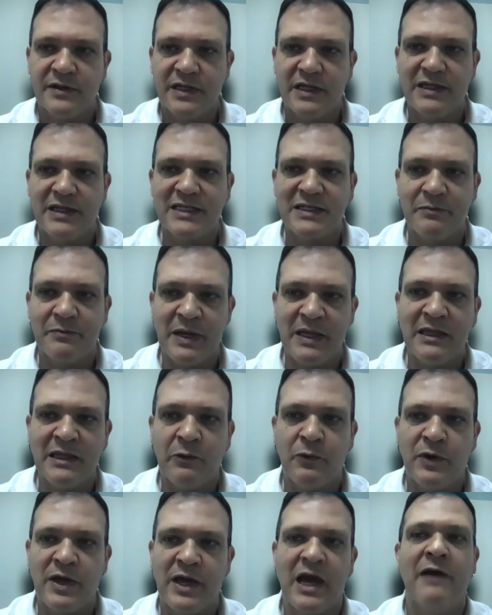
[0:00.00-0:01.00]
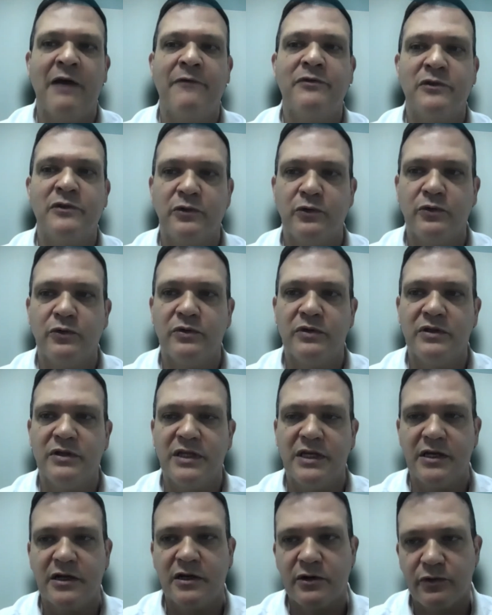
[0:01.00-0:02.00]
That doesn't mean that we have to
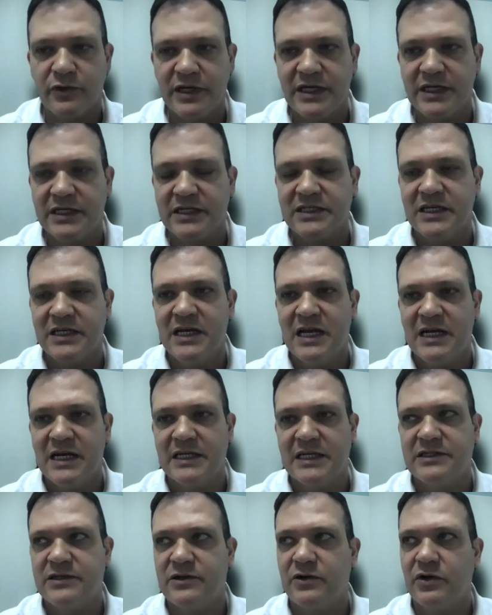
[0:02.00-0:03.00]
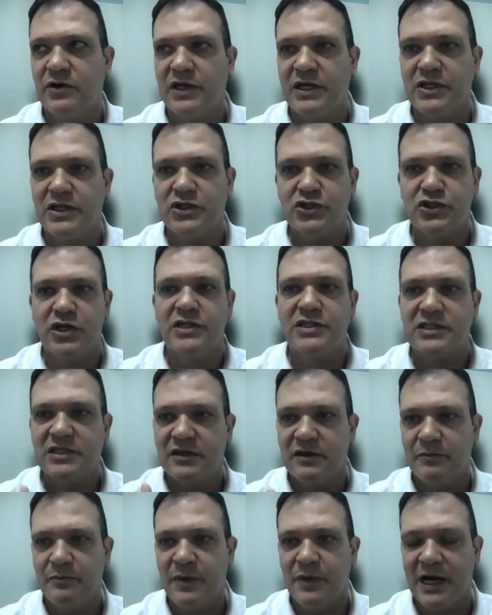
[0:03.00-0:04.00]
decrease necessarily
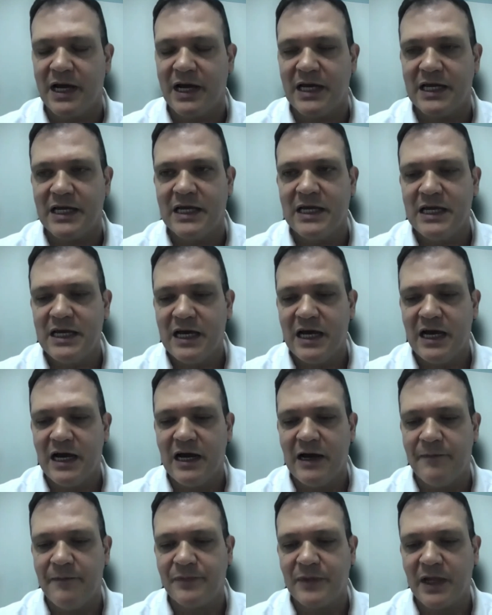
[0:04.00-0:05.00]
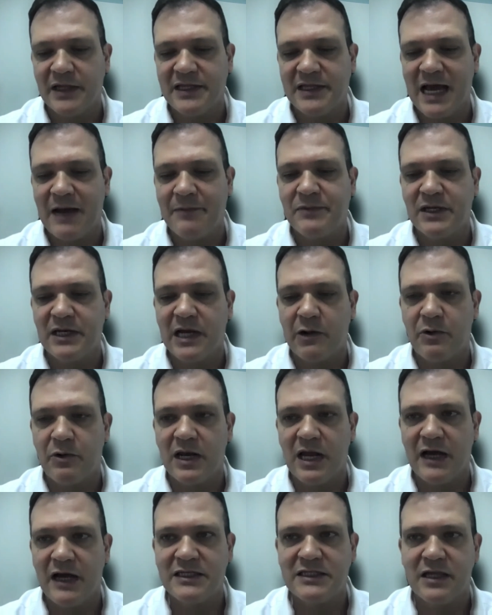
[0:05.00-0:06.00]
just by adapting
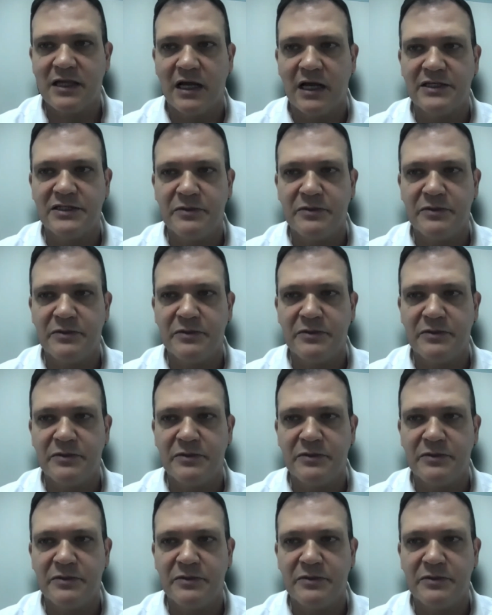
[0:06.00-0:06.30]
our lifestyle.